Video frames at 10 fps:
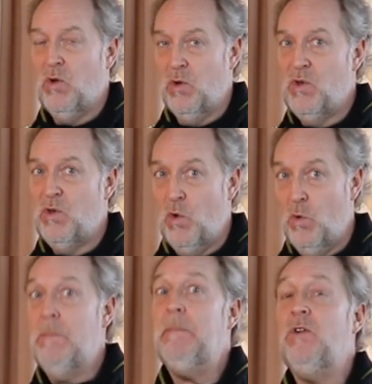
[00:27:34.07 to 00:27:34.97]

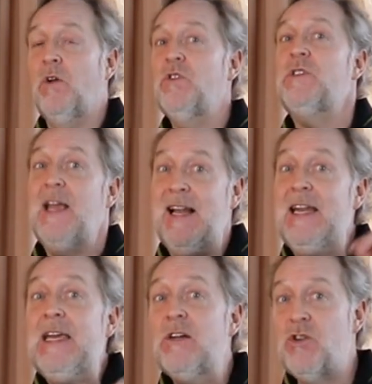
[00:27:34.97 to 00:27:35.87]
consume but also take
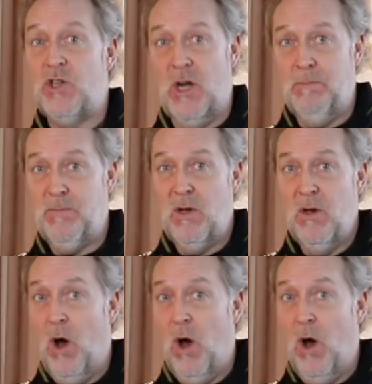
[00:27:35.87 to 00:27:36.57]
leadership